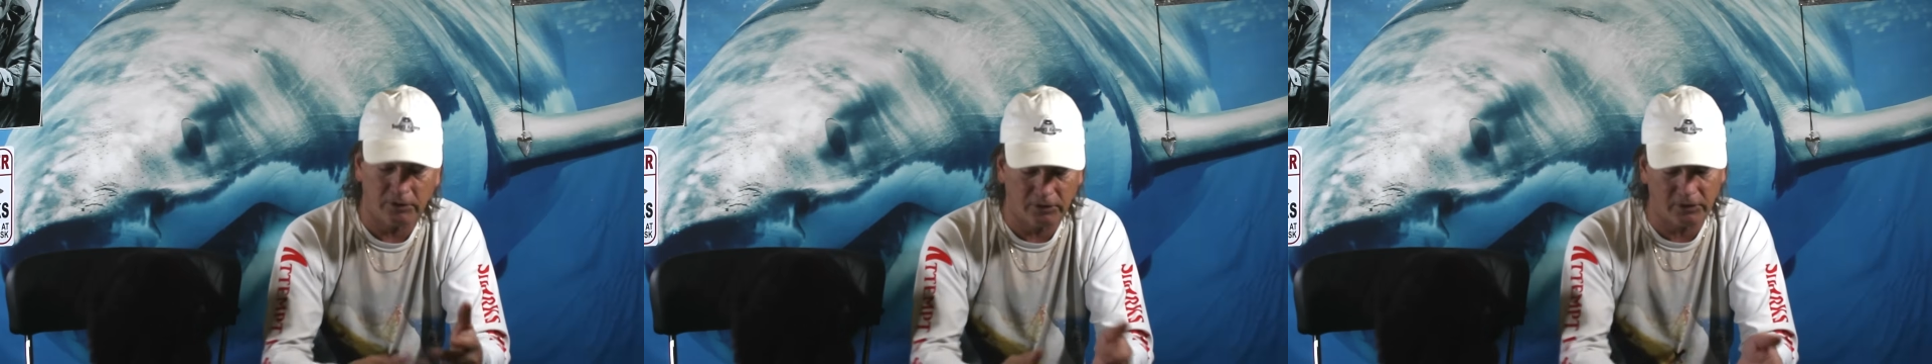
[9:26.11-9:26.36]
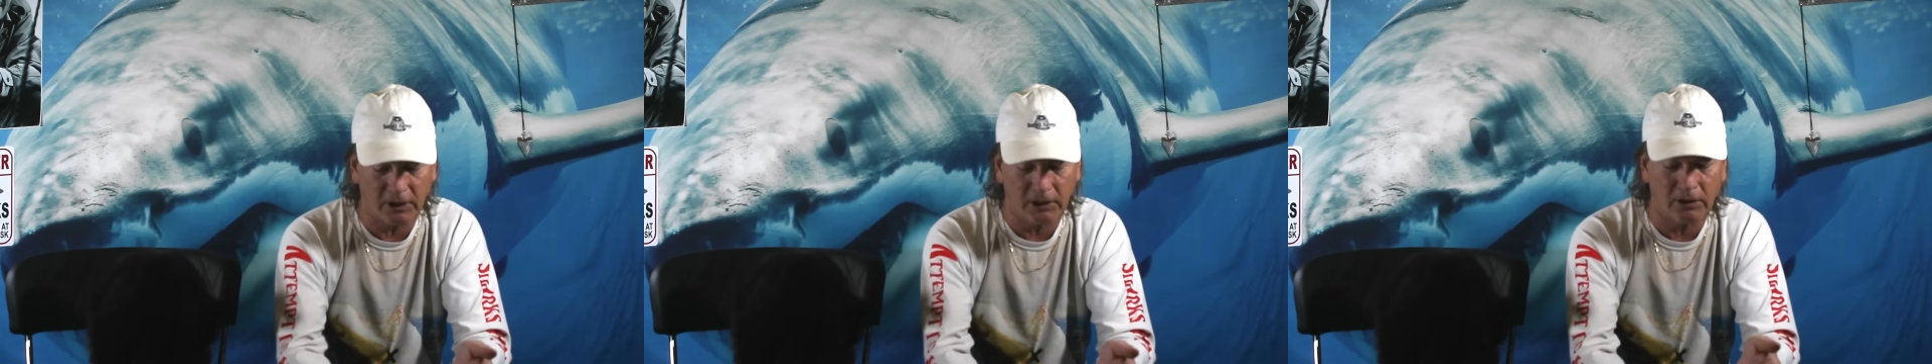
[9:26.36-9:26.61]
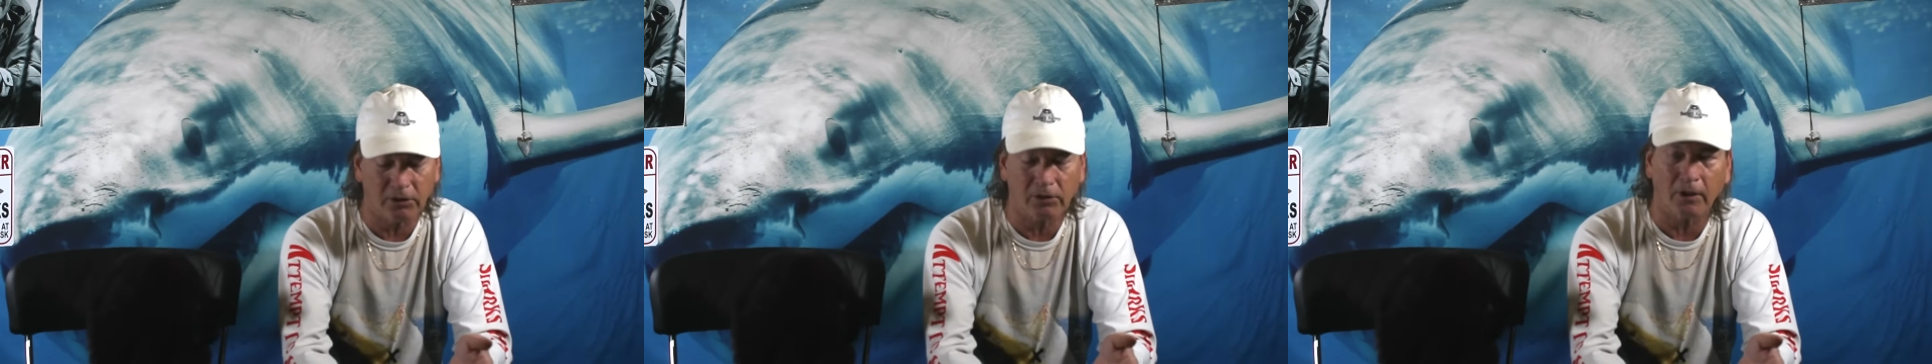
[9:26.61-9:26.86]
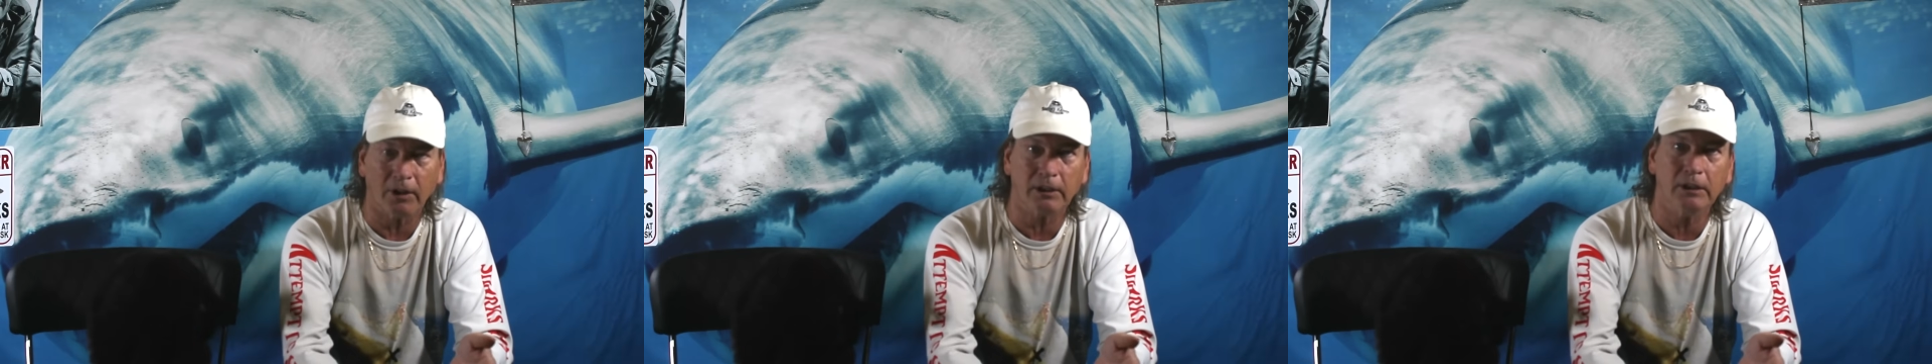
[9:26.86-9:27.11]
sitting there
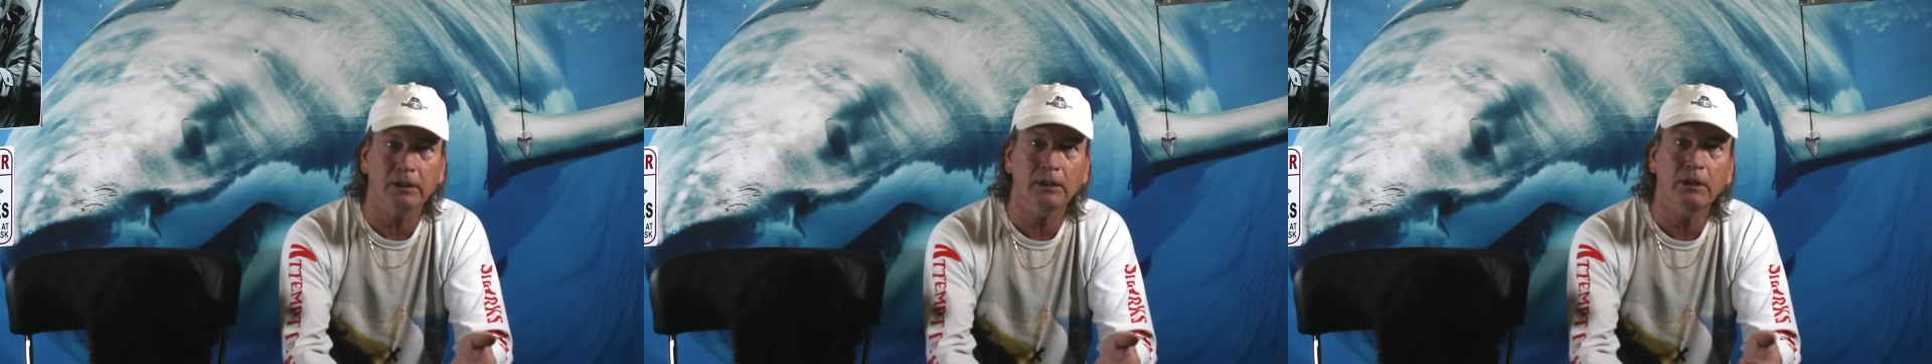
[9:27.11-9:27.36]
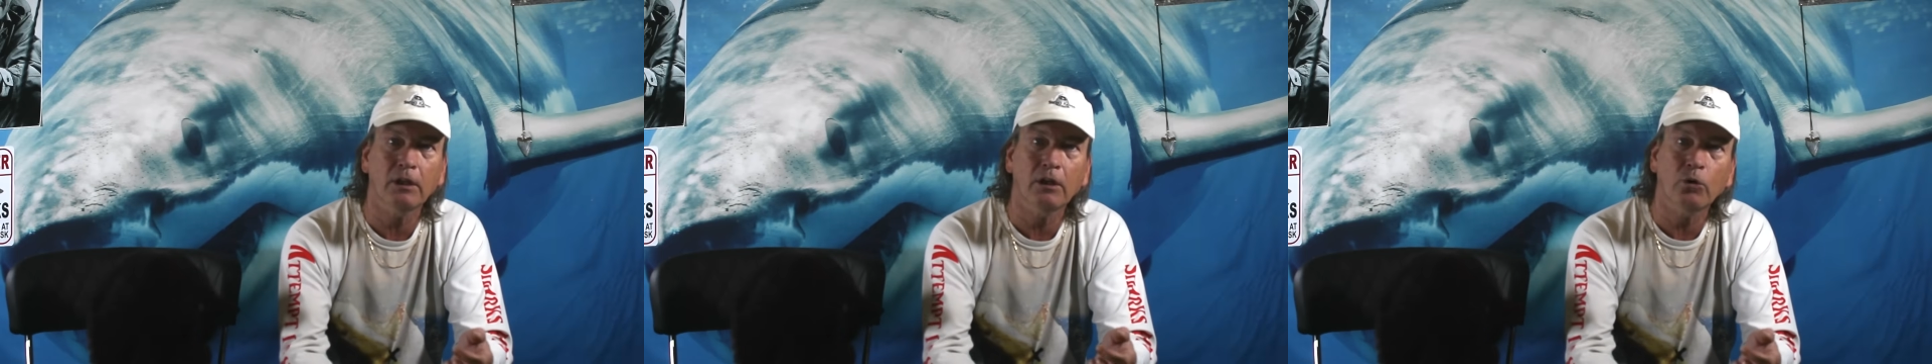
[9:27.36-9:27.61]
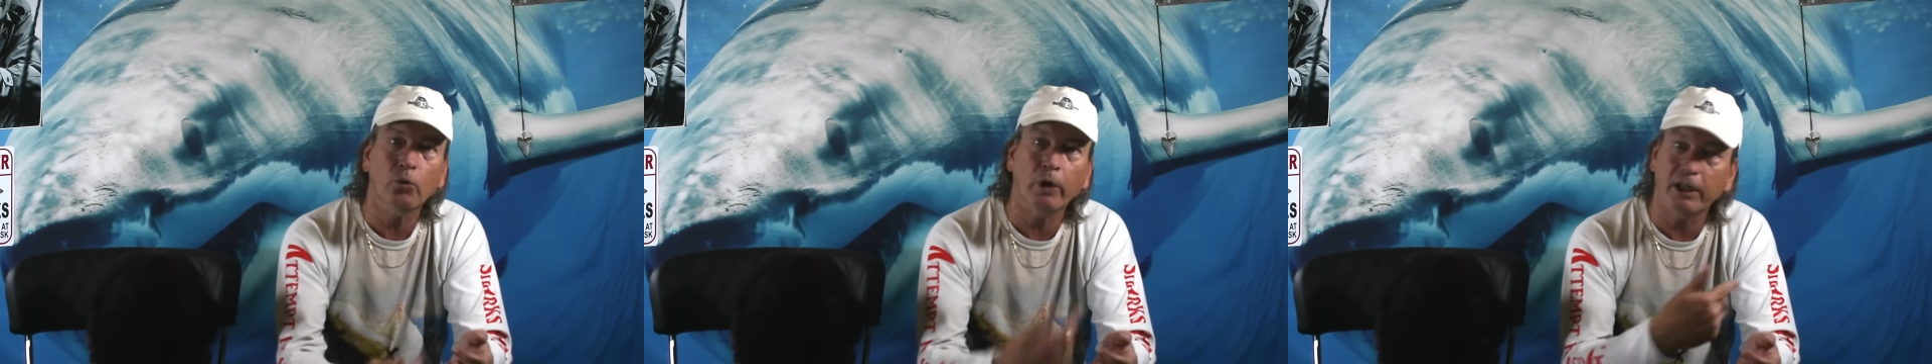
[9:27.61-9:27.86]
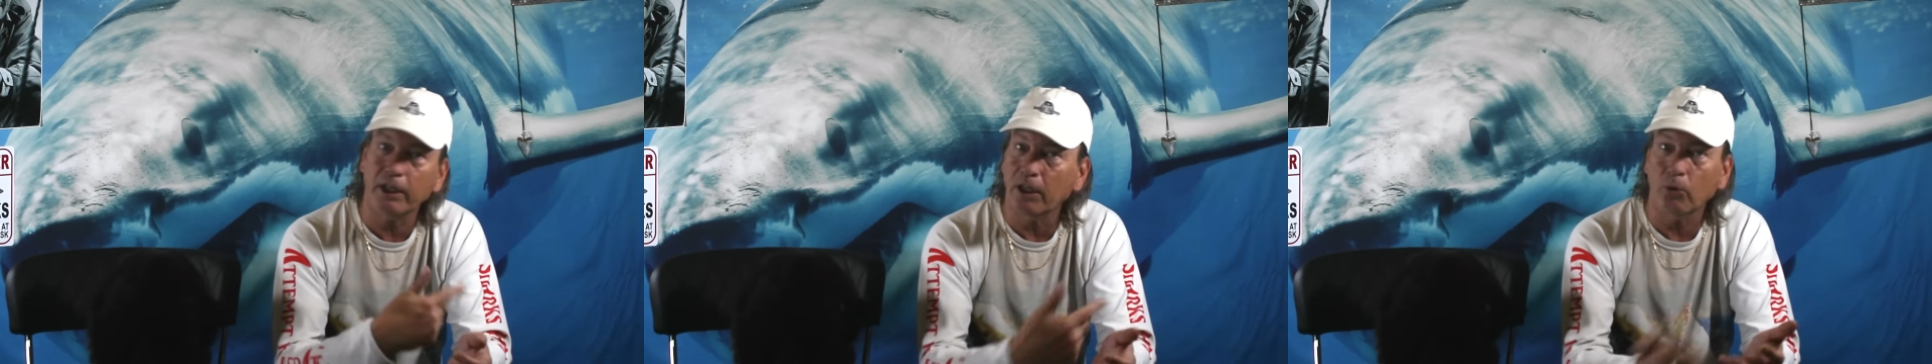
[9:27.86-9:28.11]
talking,
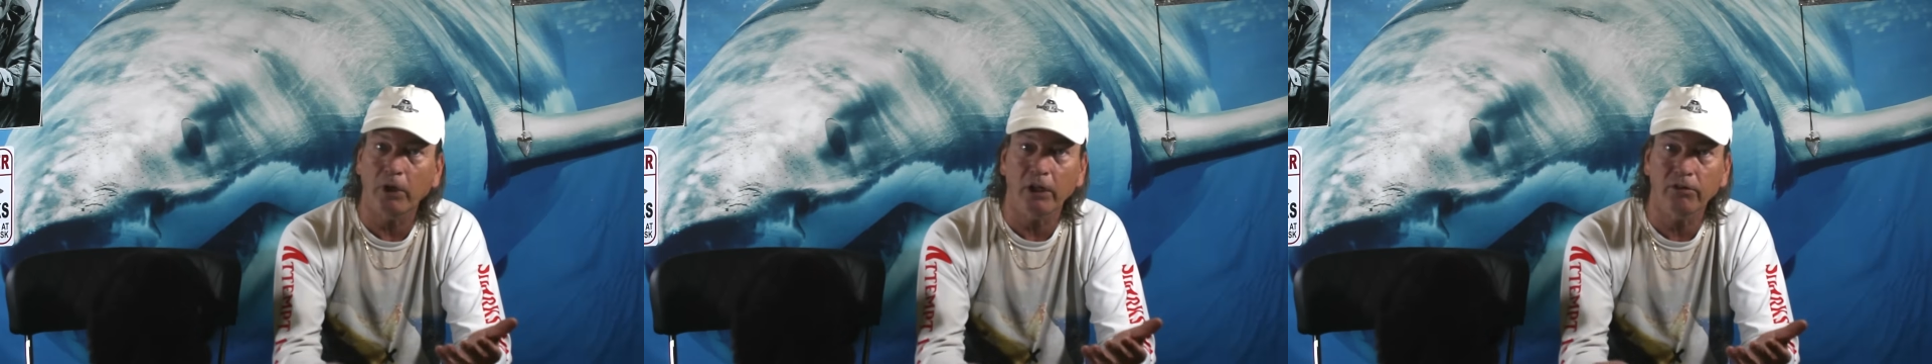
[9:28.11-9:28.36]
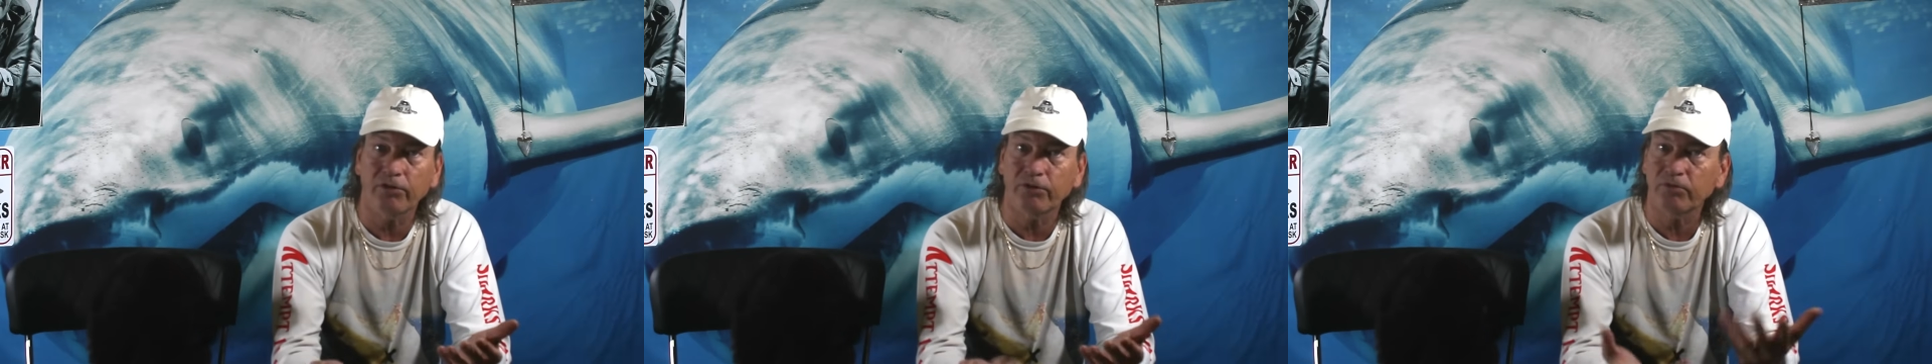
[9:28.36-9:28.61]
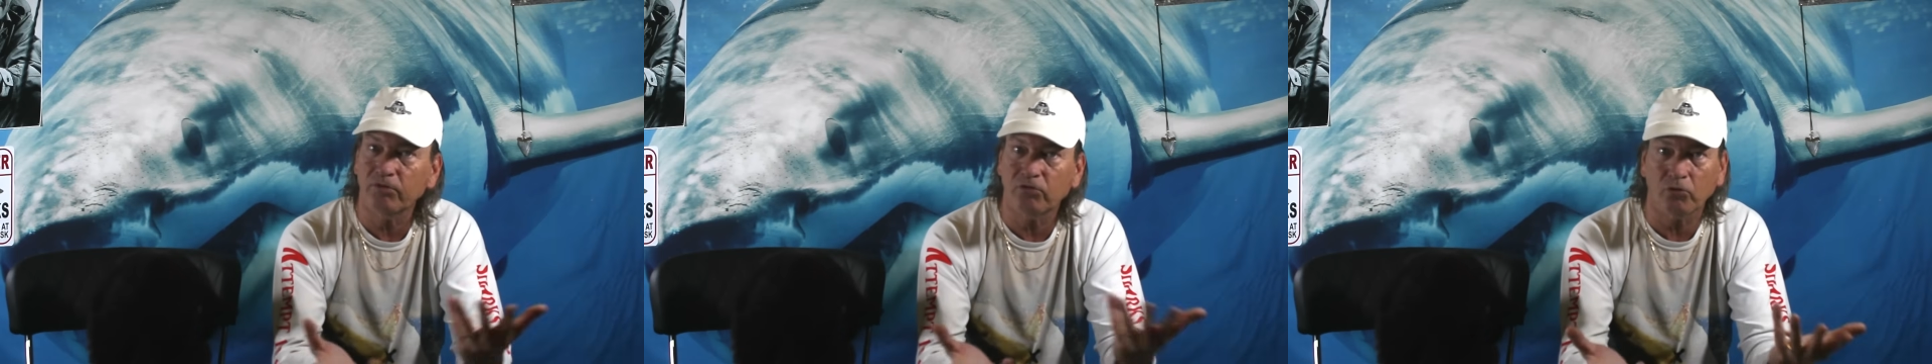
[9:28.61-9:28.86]
waiting on a wave,